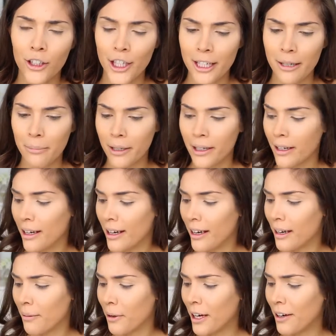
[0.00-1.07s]
cheap. I'm
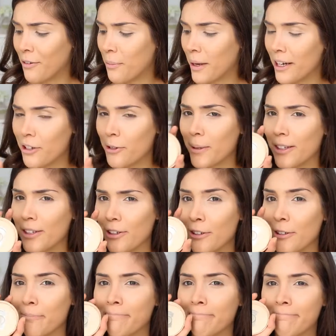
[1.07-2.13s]
gonna have to buy a new one
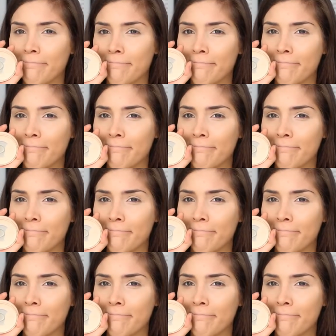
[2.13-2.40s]
soon.